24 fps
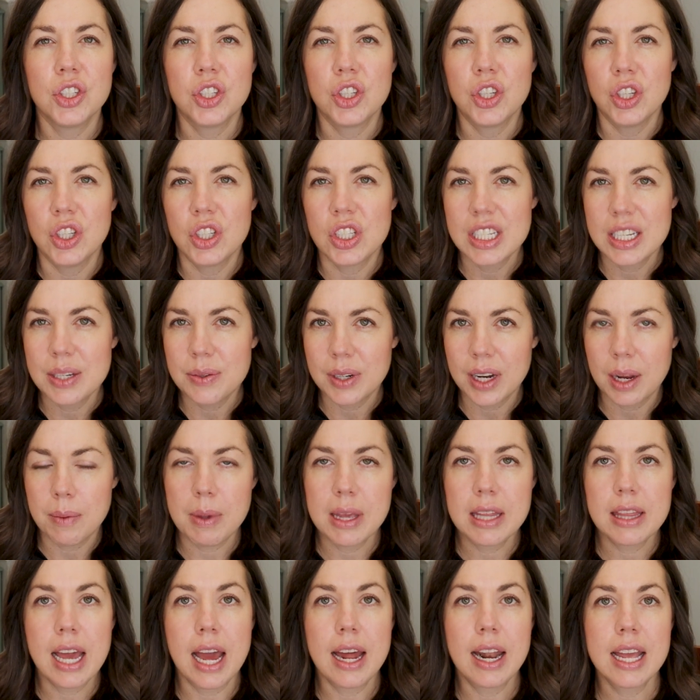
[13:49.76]
Do you see what I
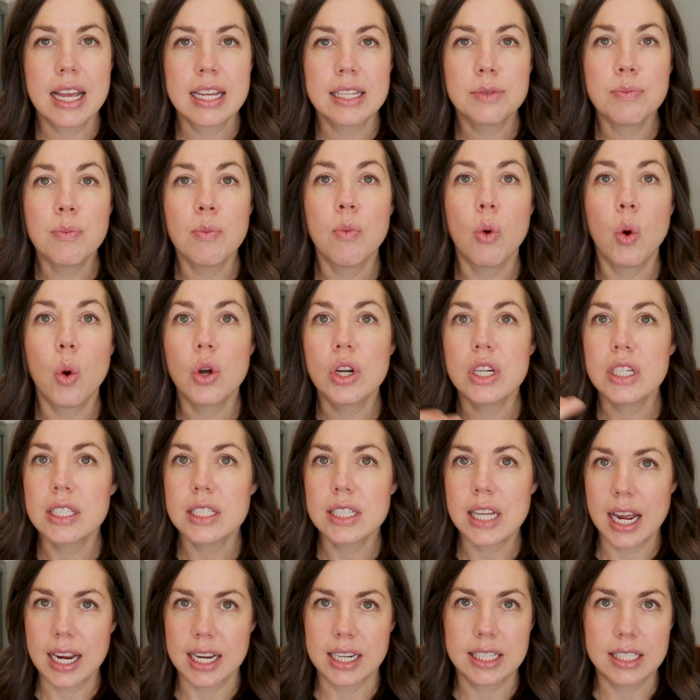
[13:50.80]
mean? That is more
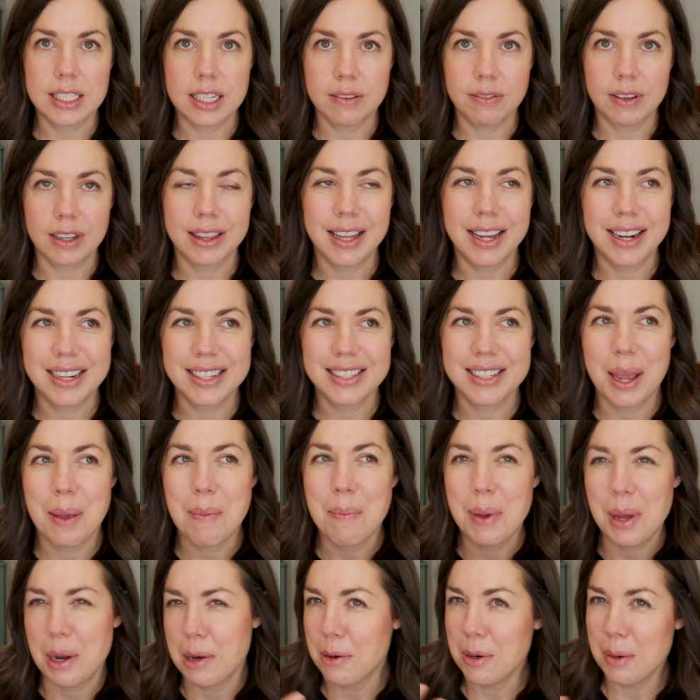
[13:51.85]
scientific. That is a
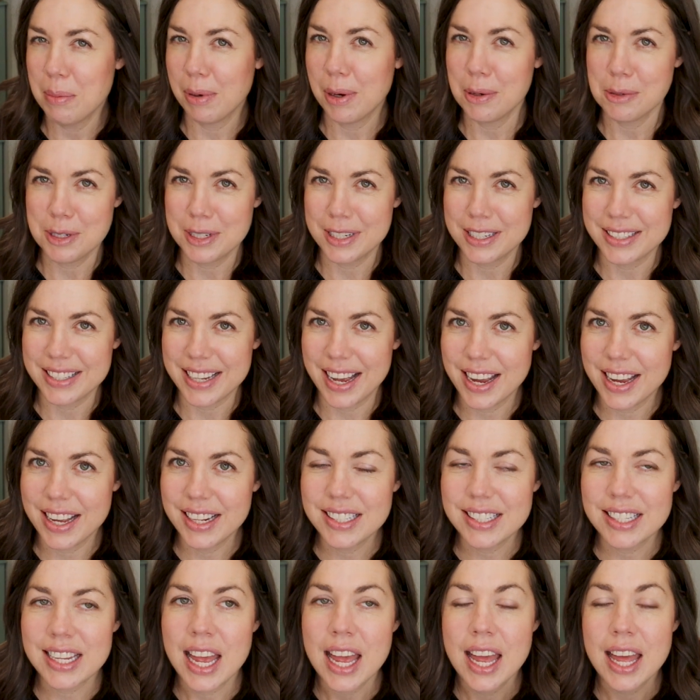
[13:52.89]
better approach to
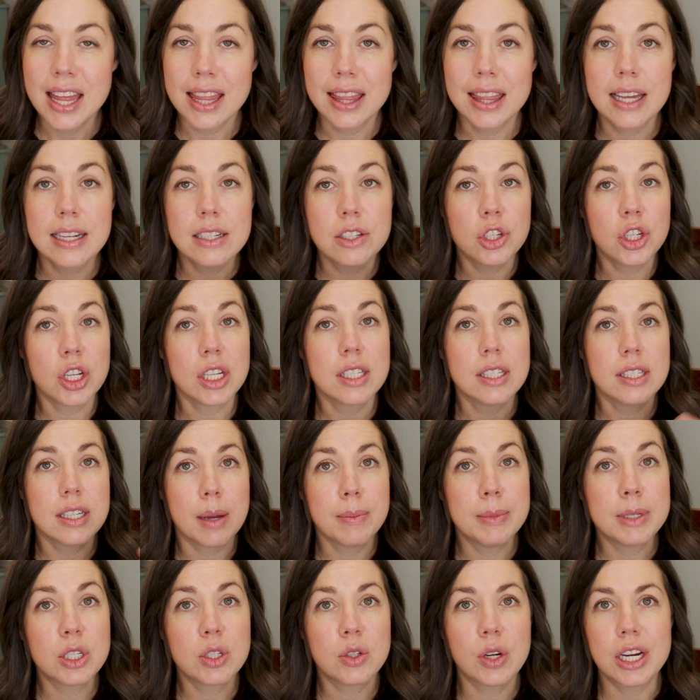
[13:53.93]
science than just
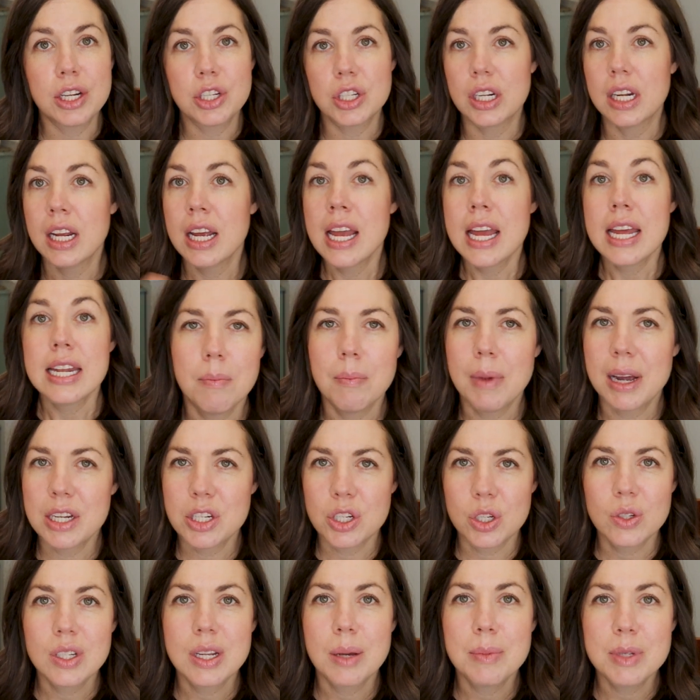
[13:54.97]
demonstration.
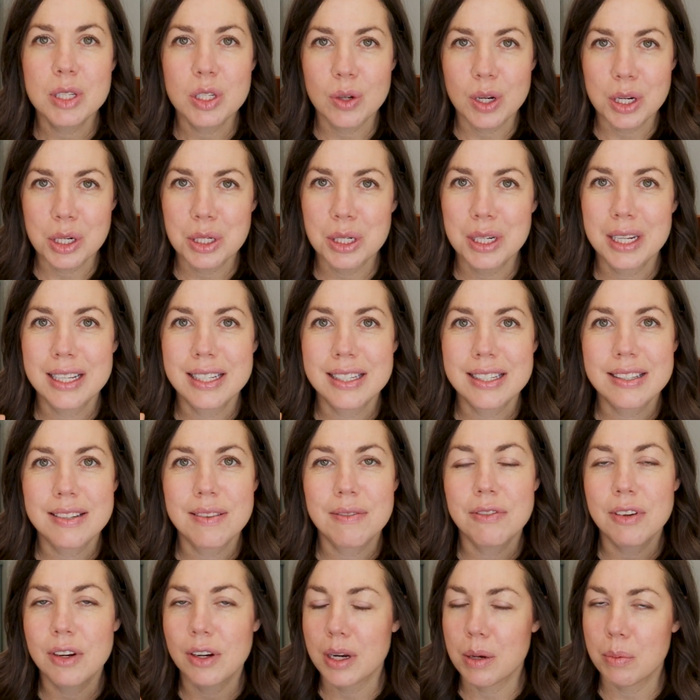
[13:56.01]
Mind you, demonstration is
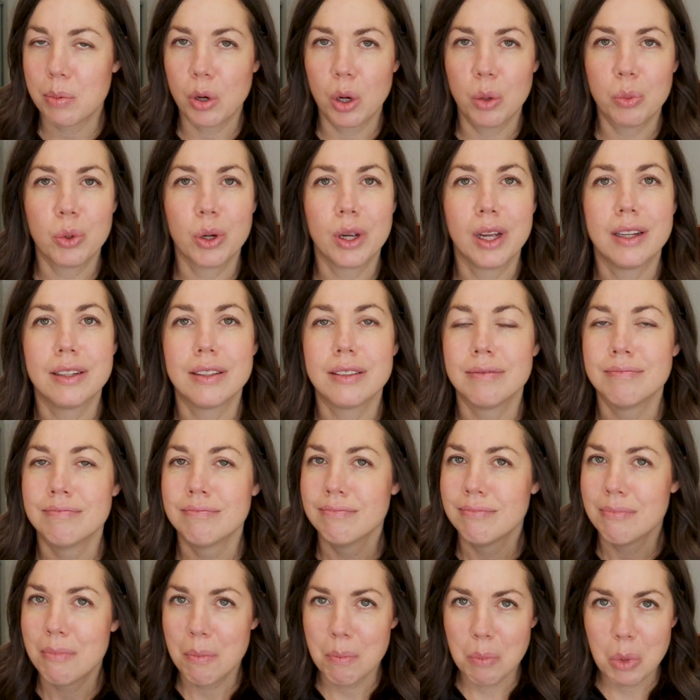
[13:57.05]
very appropriate
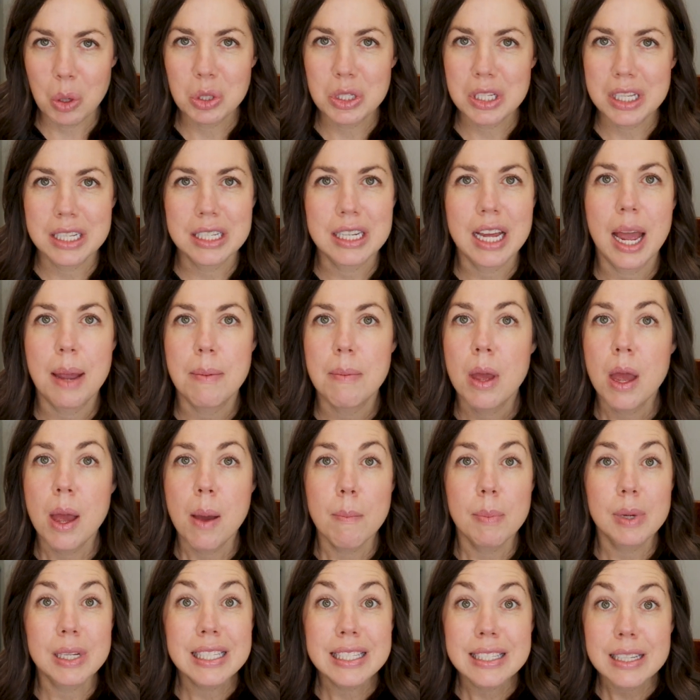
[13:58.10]
most of the time,
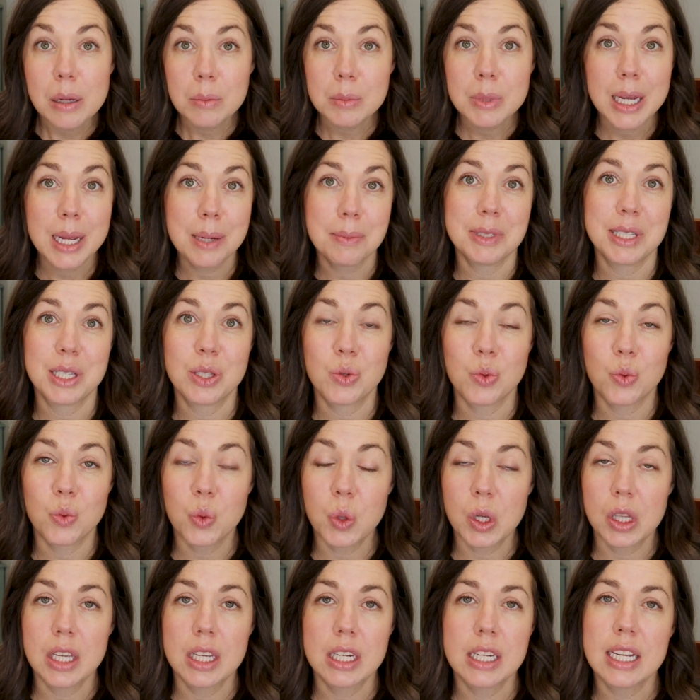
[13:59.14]
but sometimes it's
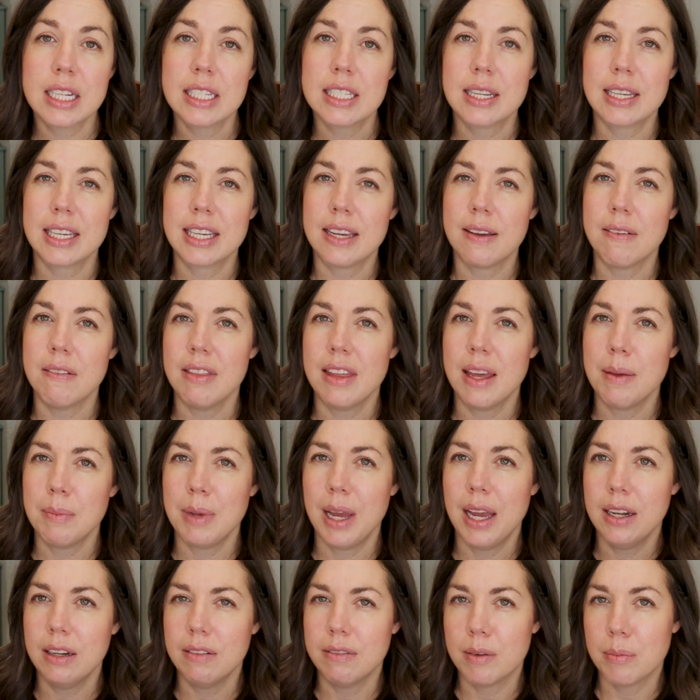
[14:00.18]
really neat to give them
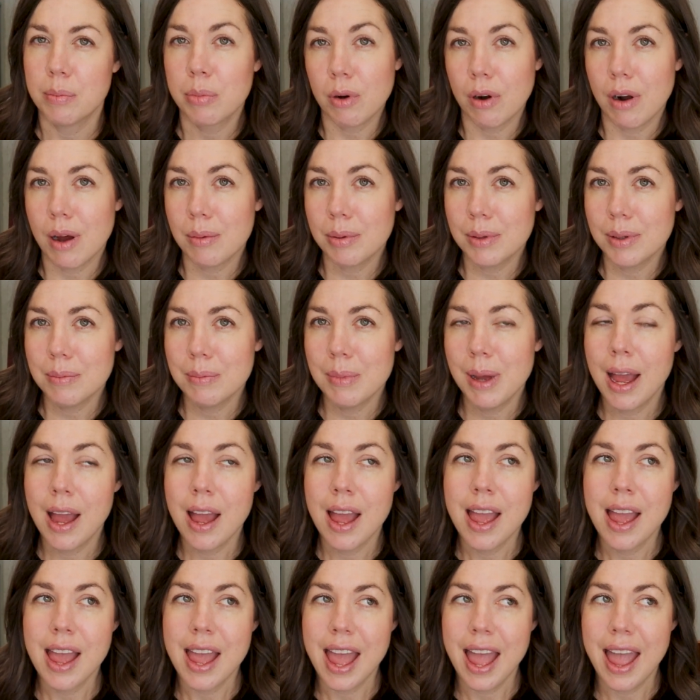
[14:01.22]
kind of a problem
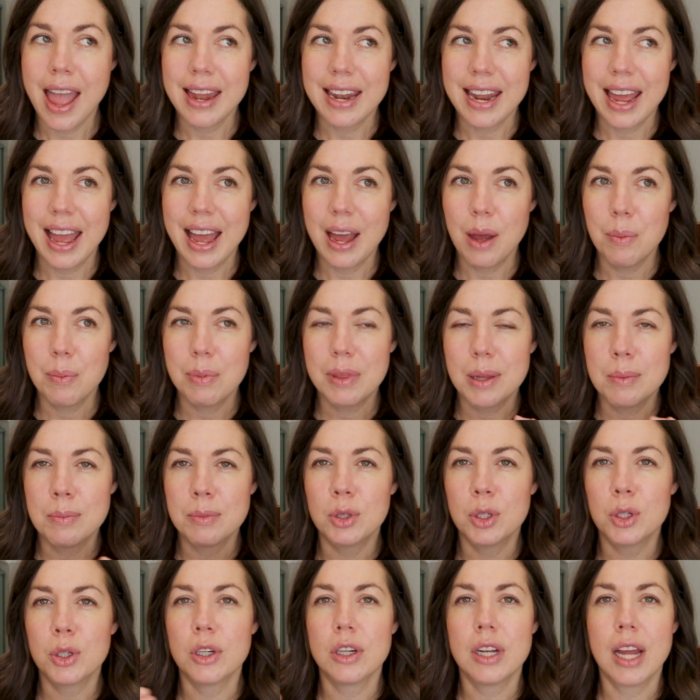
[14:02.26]
and help
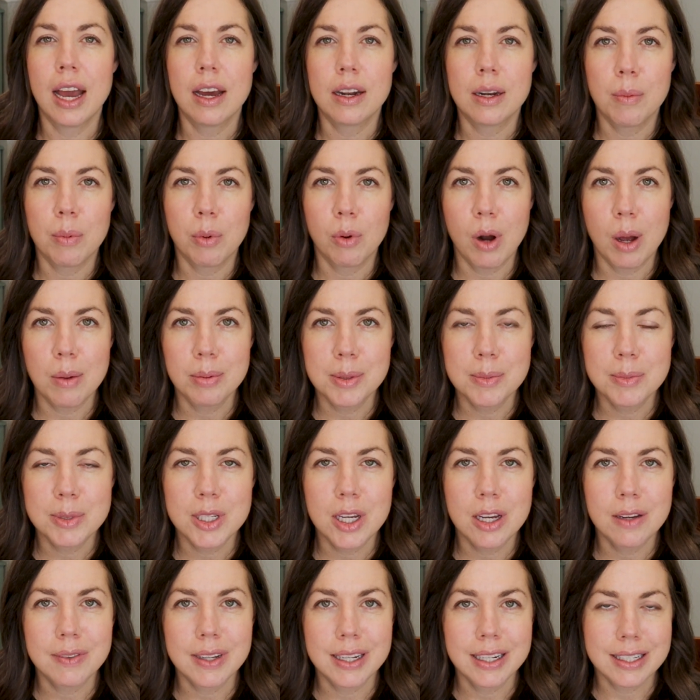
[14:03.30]
them learn how to problem
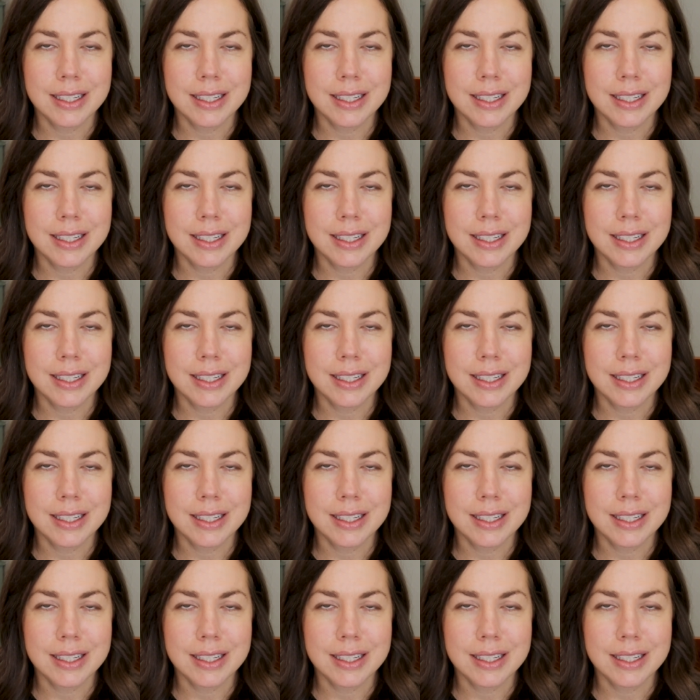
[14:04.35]
solve